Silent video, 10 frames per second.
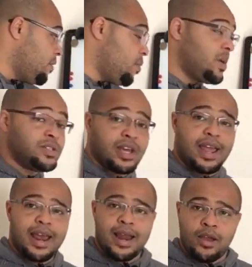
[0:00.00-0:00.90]
And when I say
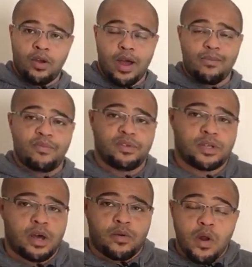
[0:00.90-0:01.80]
getting out of your comfort
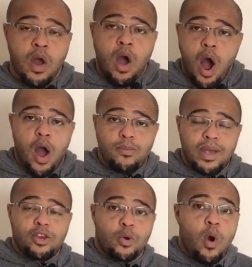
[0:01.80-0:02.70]
zone, I
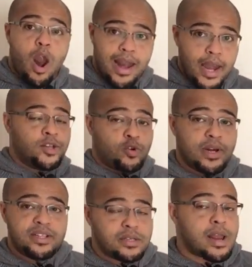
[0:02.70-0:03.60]
mean you are
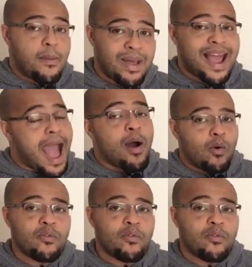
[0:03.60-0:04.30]
literally stepping out